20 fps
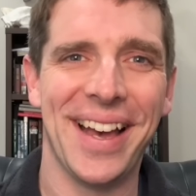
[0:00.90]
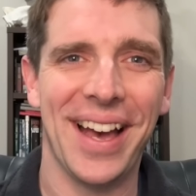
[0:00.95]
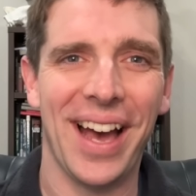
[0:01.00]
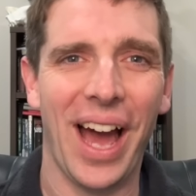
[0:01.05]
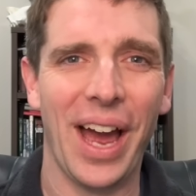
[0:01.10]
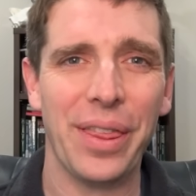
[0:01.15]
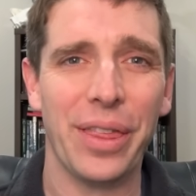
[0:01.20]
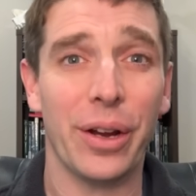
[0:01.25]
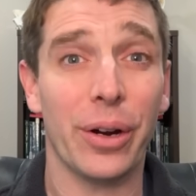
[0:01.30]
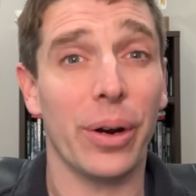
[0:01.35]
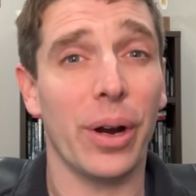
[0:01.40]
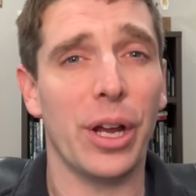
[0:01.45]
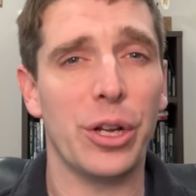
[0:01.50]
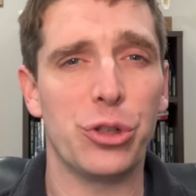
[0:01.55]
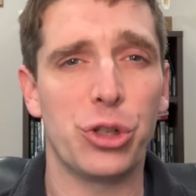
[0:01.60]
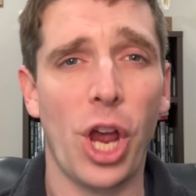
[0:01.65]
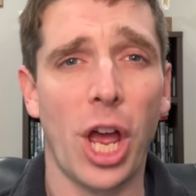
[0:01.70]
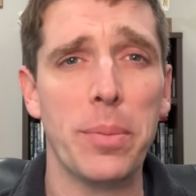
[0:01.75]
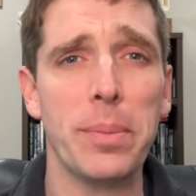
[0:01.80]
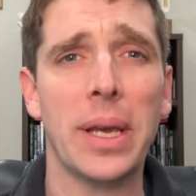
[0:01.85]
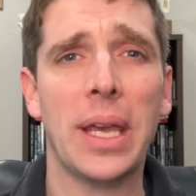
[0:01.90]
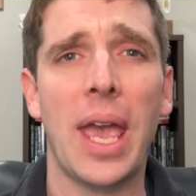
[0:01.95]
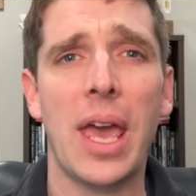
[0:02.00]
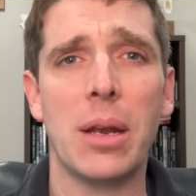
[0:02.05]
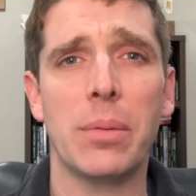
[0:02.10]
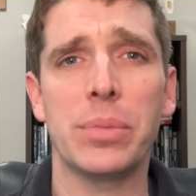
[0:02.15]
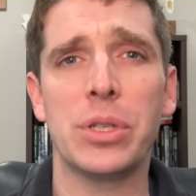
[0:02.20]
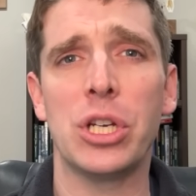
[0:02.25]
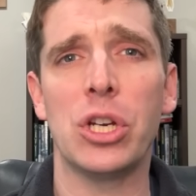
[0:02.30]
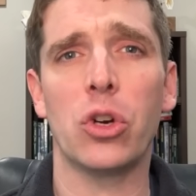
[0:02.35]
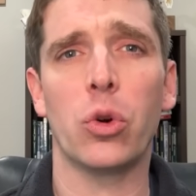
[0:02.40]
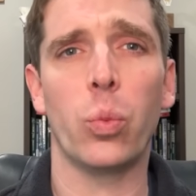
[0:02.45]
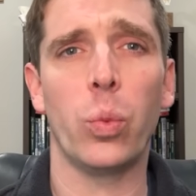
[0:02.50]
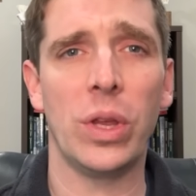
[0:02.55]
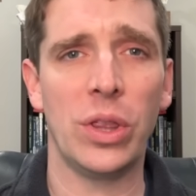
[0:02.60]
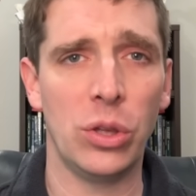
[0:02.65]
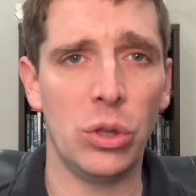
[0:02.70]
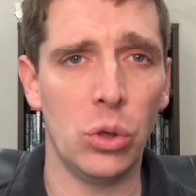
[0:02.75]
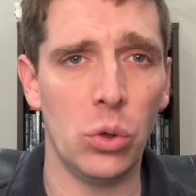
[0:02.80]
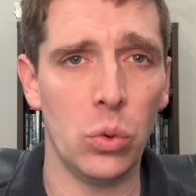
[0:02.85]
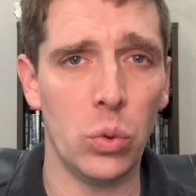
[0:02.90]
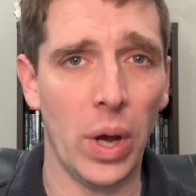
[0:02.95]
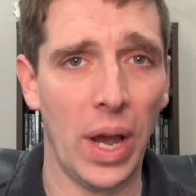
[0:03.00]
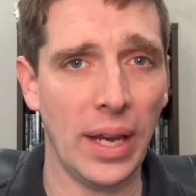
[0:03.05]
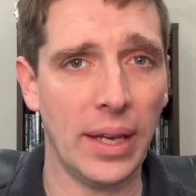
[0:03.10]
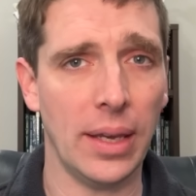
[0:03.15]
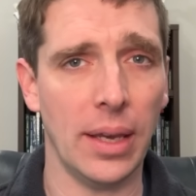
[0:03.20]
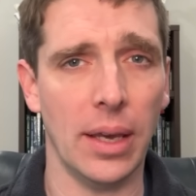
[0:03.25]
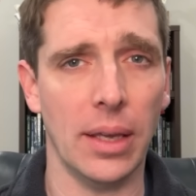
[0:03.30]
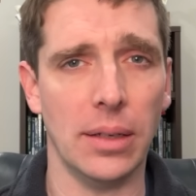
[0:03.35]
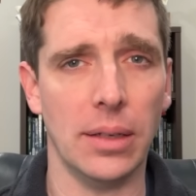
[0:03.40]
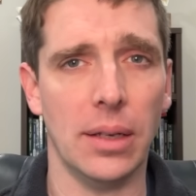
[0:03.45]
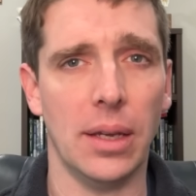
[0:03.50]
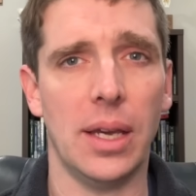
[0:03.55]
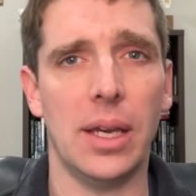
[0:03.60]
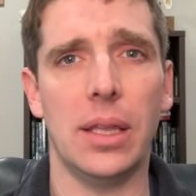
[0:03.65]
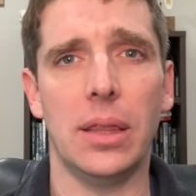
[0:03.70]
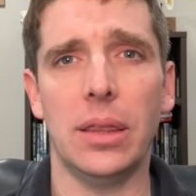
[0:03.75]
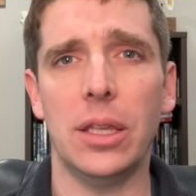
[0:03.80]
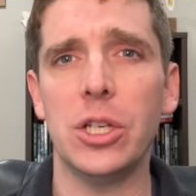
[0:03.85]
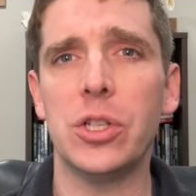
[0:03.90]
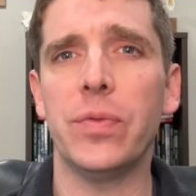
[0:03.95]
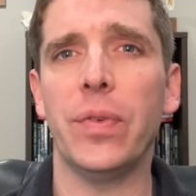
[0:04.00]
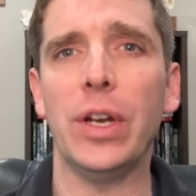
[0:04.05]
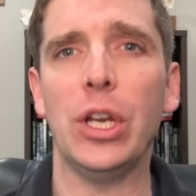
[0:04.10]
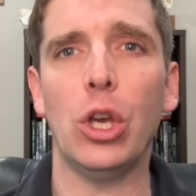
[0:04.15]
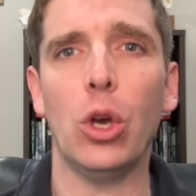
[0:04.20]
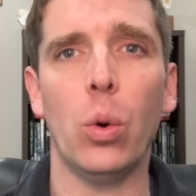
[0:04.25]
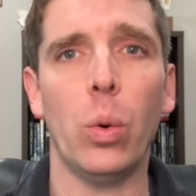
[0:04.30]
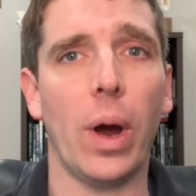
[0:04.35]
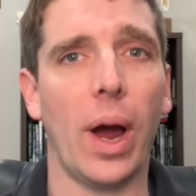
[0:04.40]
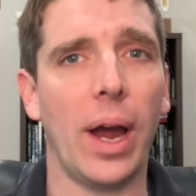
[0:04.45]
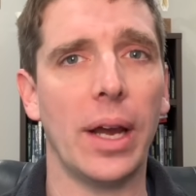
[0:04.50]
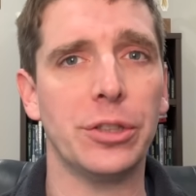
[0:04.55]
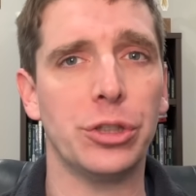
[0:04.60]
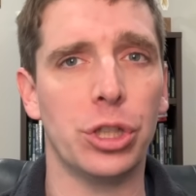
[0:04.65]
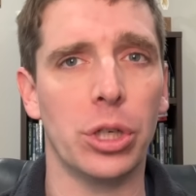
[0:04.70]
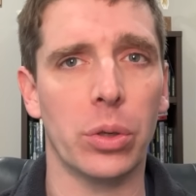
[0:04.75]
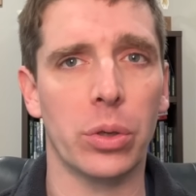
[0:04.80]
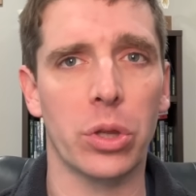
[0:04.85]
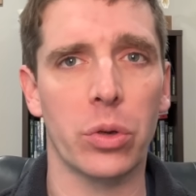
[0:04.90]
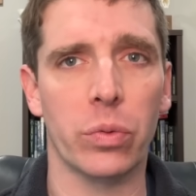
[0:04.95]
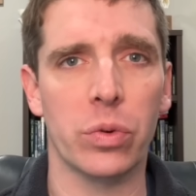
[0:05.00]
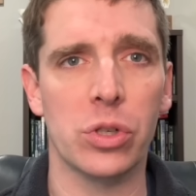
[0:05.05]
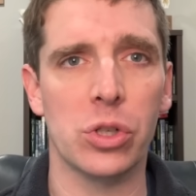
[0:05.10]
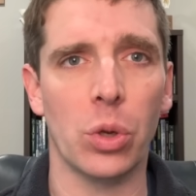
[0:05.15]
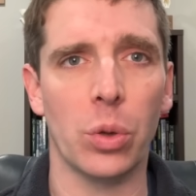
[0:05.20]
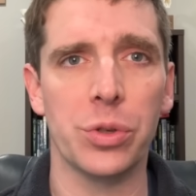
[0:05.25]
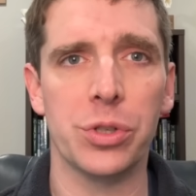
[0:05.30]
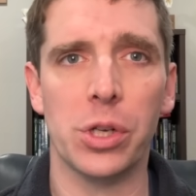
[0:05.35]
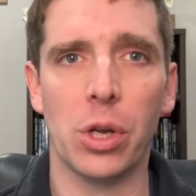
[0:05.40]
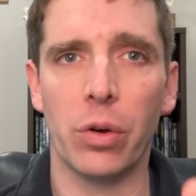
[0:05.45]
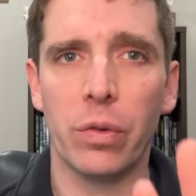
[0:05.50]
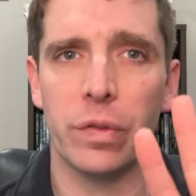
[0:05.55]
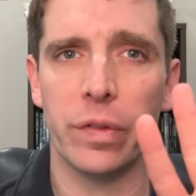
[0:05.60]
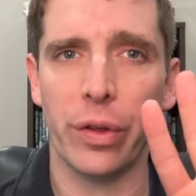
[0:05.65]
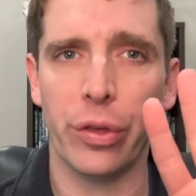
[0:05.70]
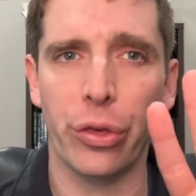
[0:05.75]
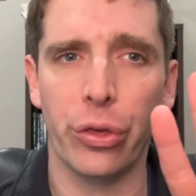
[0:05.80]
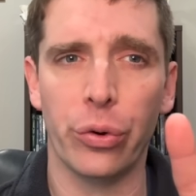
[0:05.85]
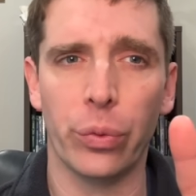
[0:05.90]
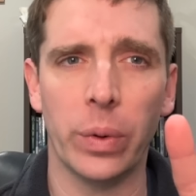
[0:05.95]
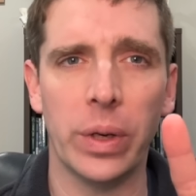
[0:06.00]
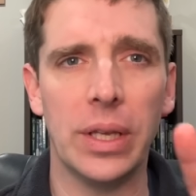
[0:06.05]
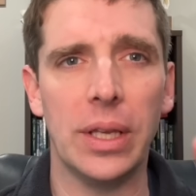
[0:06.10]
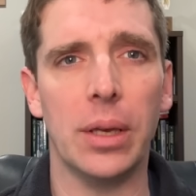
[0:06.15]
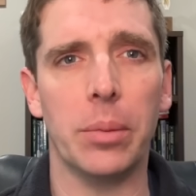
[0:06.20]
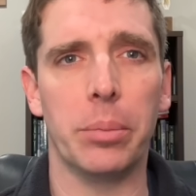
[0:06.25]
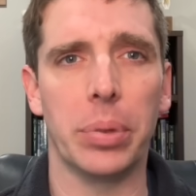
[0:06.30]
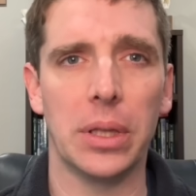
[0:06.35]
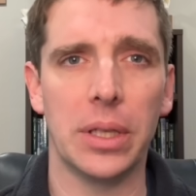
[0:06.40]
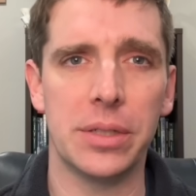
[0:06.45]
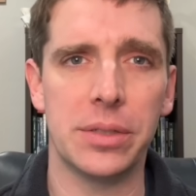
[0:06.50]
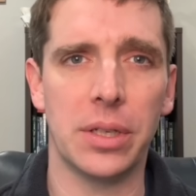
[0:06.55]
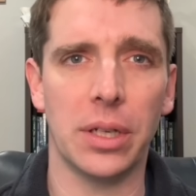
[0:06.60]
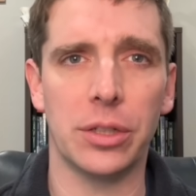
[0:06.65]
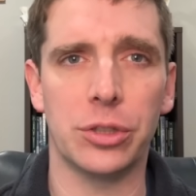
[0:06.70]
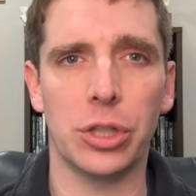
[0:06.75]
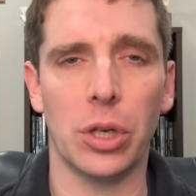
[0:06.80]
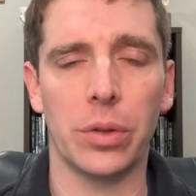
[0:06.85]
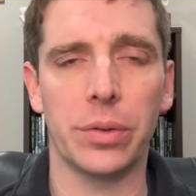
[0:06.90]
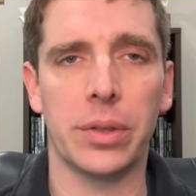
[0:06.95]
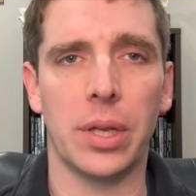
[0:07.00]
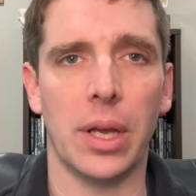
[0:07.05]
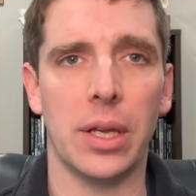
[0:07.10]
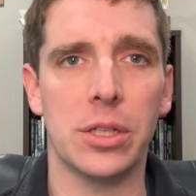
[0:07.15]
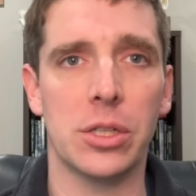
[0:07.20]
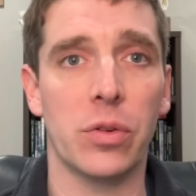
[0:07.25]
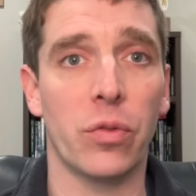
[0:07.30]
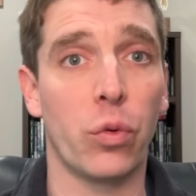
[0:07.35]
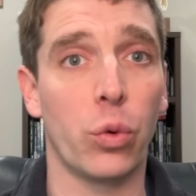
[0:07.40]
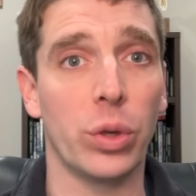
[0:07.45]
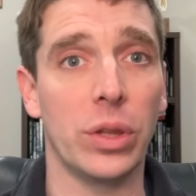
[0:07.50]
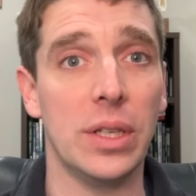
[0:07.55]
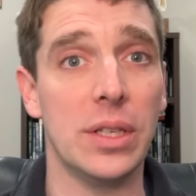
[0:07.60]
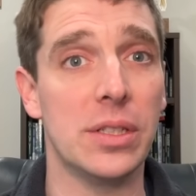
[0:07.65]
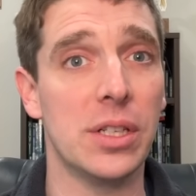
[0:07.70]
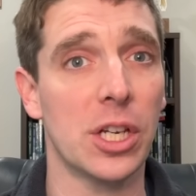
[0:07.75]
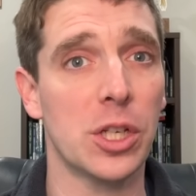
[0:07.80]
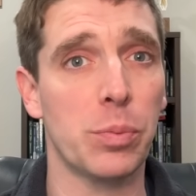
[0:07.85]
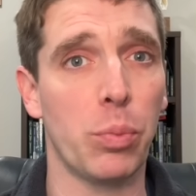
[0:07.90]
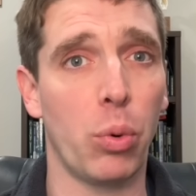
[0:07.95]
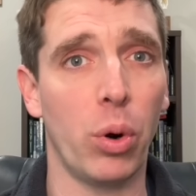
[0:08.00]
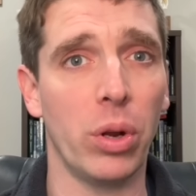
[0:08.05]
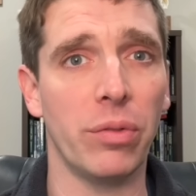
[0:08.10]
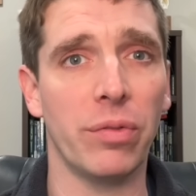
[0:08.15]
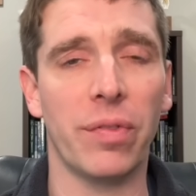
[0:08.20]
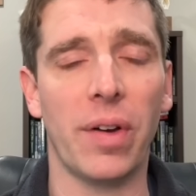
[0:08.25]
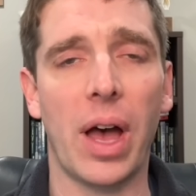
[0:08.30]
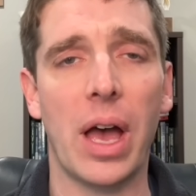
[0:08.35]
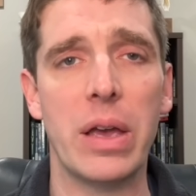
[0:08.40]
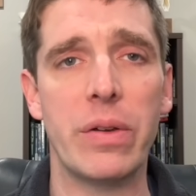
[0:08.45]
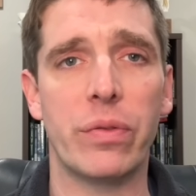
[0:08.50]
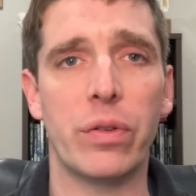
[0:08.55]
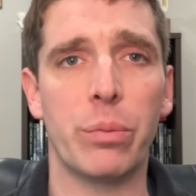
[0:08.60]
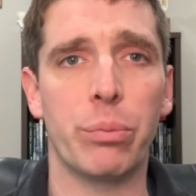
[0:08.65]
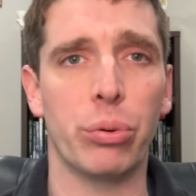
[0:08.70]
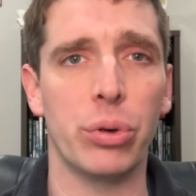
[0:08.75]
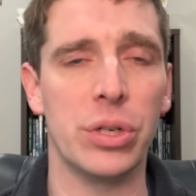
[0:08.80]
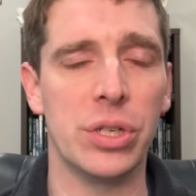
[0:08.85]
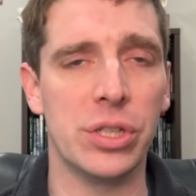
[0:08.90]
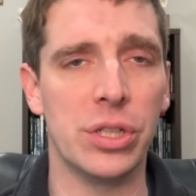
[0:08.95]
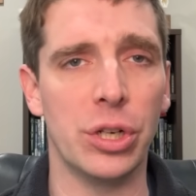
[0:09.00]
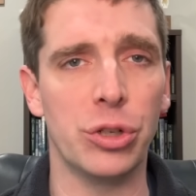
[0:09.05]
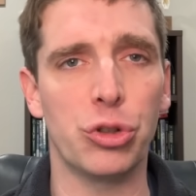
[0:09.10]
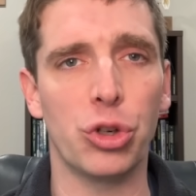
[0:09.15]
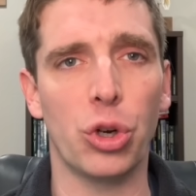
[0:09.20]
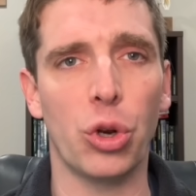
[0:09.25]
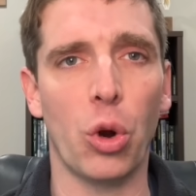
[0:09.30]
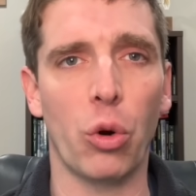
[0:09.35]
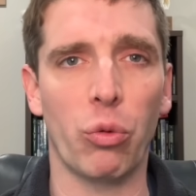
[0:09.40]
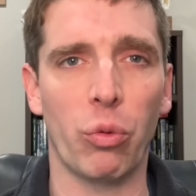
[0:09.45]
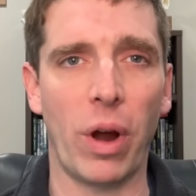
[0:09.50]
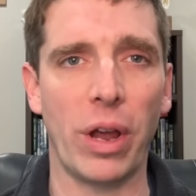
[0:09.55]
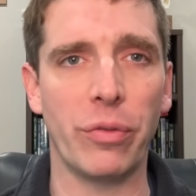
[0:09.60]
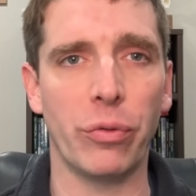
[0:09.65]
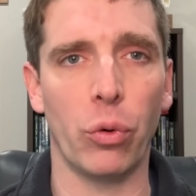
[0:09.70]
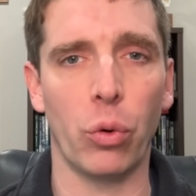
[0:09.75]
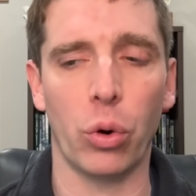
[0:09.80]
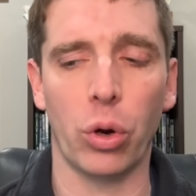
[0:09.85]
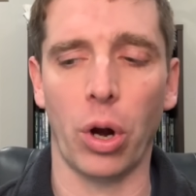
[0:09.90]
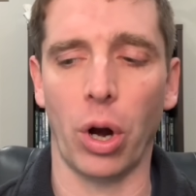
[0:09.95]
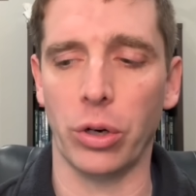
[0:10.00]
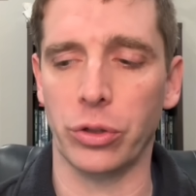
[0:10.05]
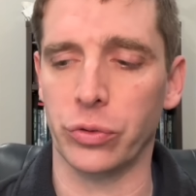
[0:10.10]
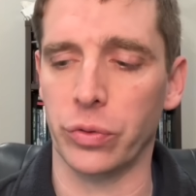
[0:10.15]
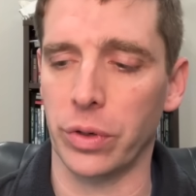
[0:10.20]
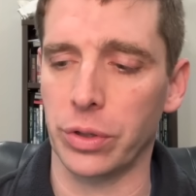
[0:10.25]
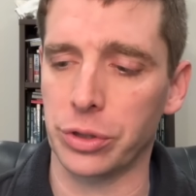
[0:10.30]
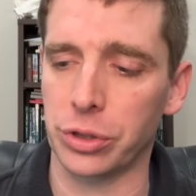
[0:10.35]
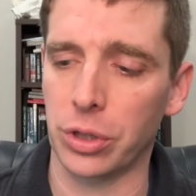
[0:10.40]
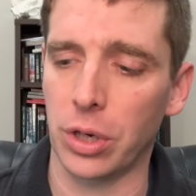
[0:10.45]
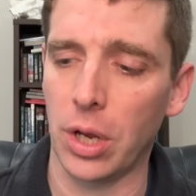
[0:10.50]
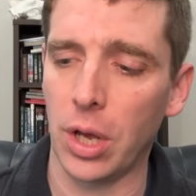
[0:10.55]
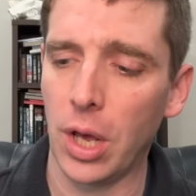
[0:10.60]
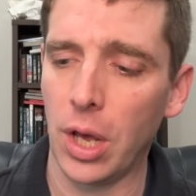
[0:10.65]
Hi there, John McAdams here with you again. In this video, I share the results of three ballistic gel tests for the 6.5 precision rifle cartridge.